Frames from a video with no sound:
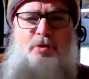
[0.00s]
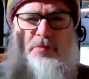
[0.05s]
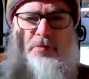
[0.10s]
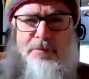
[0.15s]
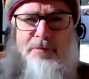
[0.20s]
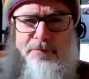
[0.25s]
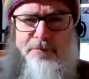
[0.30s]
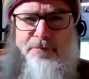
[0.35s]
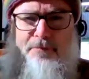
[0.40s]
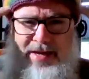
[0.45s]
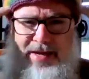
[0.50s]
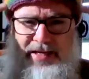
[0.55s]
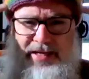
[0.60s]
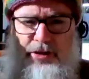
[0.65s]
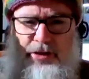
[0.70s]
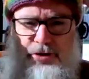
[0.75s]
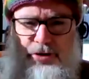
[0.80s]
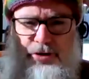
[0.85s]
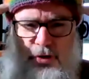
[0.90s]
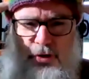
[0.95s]
with my
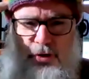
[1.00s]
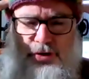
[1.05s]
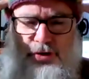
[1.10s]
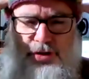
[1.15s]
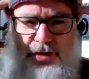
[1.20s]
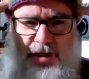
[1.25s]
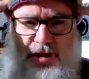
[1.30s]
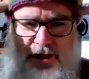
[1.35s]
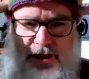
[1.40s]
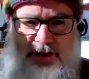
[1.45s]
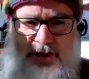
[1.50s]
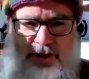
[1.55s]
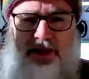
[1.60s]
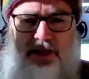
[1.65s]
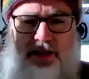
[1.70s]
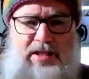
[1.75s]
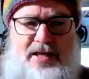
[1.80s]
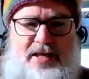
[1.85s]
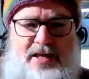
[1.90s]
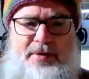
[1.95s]
meaningless thoughts
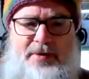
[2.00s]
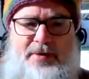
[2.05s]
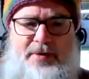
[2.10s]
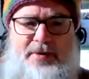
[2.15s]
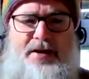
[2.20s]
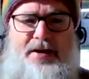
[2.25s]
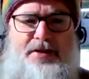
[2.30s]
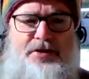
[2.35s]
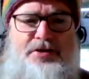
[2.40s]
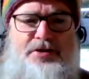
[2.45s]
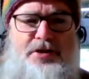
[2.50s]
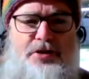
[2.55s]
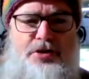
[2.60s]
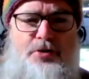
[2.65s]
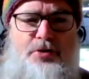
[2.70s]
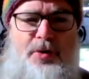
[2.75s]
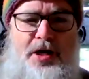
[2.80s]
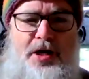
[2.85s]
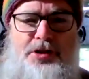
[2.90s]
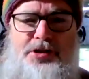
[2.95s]
to get me out of this
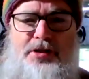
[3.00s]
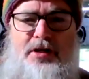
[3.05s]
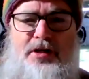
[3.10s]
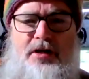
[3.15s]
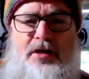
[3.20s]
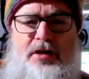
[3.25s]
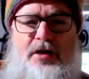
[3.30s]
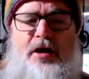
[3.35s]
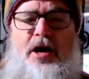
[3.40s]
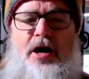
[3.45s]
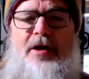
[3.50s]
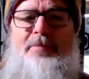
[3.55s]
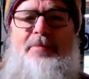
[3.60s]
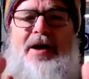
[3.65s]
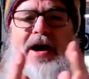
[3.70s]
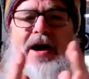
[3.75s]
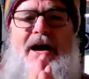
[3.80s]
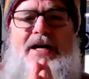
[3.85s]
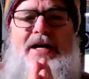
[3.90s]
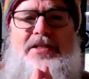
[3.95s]
situation.
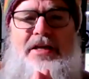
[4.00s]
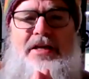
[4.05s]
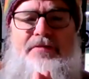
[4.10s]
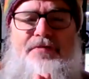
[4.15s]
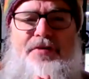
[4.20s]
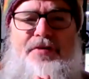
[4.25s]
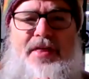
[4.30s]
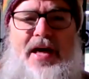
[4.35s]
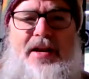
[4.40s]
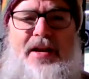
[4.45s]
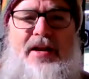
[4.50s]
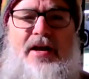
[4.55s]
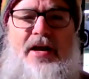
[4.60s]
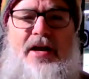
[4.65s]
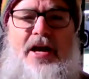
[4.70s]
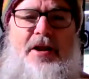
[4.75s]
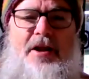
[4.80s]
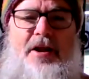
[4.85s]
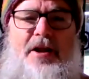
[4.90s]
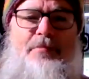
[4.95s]
I'm asking for that,
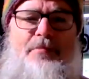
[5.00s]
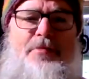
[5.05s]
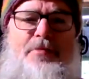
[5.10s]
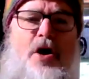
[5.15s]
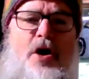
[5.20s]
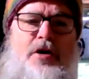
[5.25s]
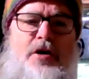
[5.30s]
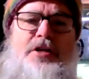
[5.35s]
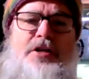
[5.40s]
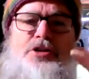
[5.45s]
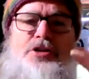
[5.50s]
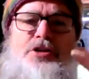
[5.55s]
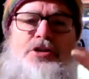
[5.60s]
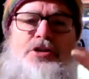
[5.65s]
and I'm not going to